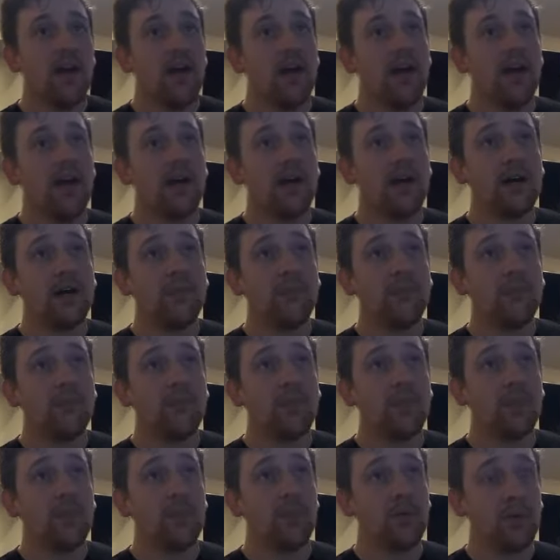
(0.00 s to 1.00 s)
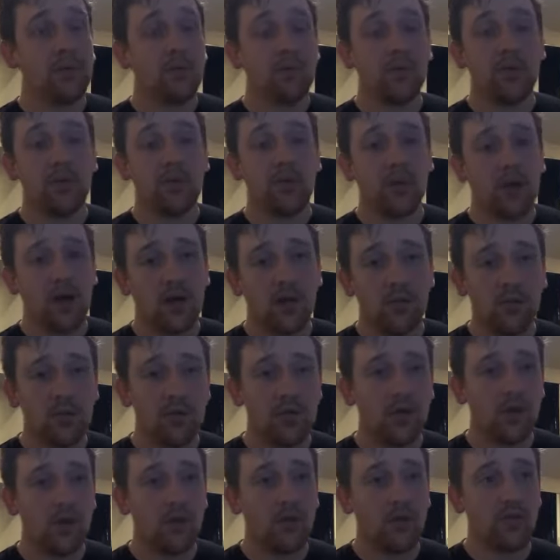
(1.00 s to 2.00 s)
um, the people who are
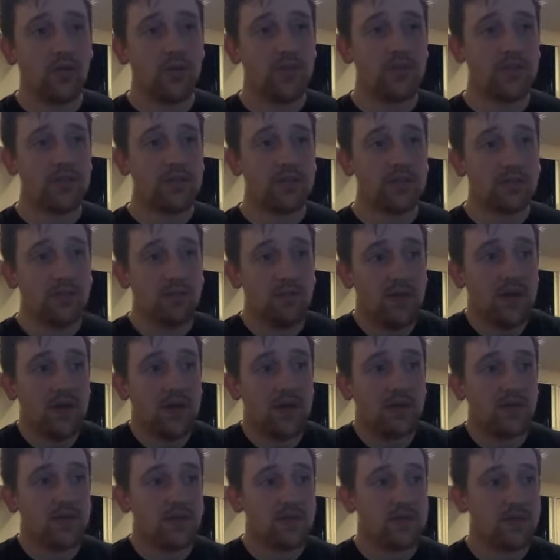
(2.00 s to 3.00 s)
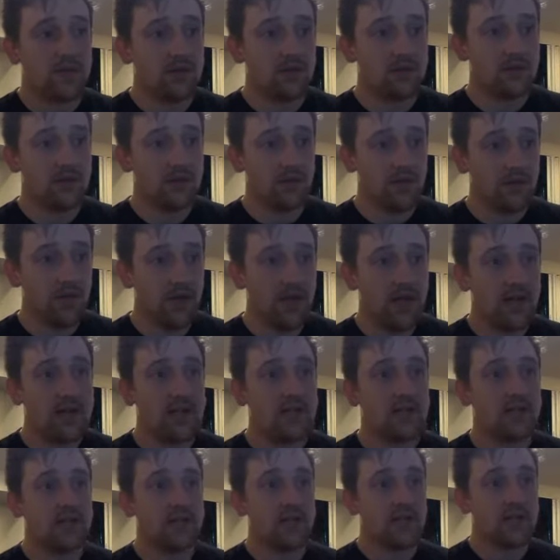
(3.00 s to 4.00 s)
humble are the ones submitting themselves to
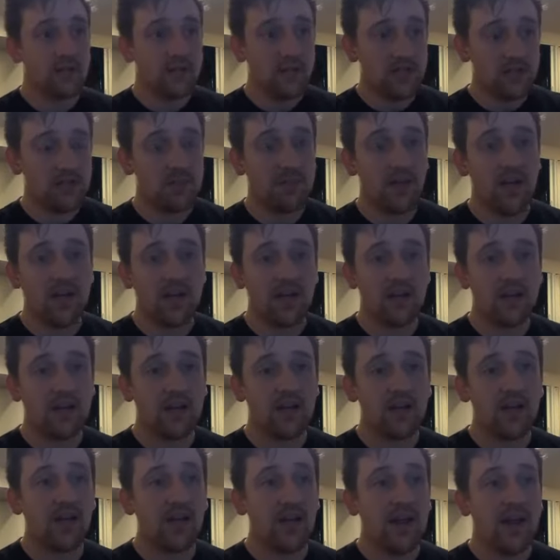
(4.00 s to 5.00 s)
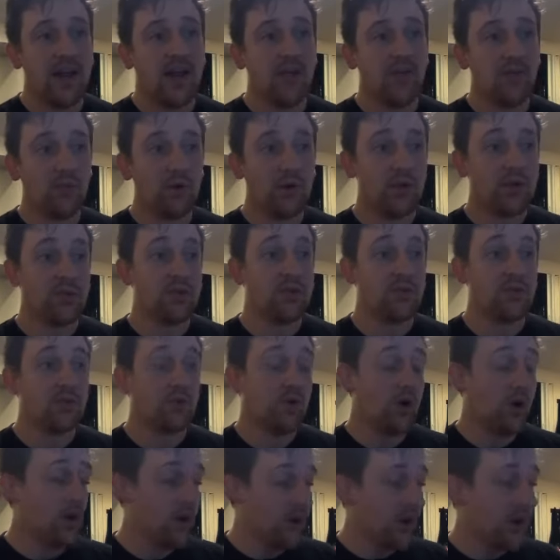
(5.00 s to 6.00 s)
Christ, to his beckoning, and the ones who
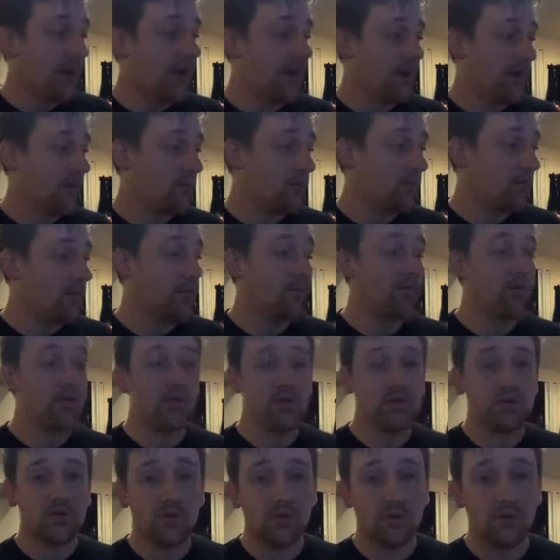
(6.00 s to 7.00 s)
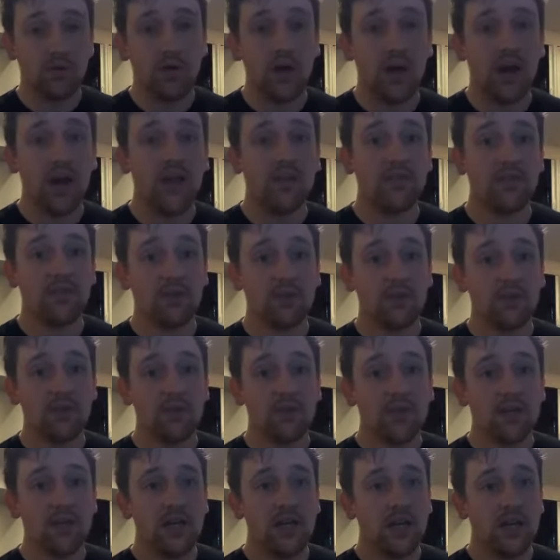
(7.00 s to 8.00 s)
are not humble, the ones who are prideful
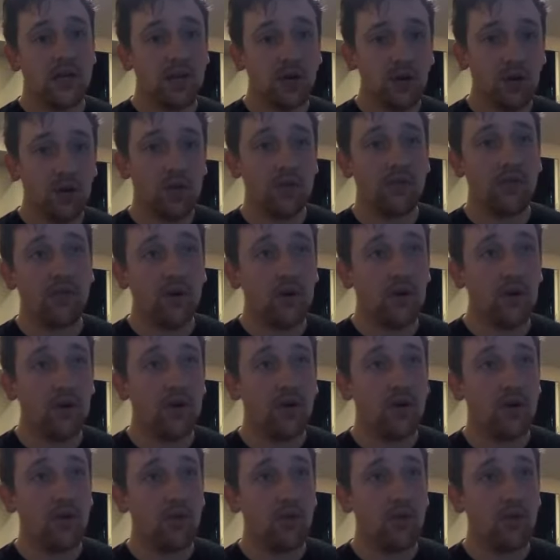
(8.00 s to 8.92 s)
and hardened of heart, are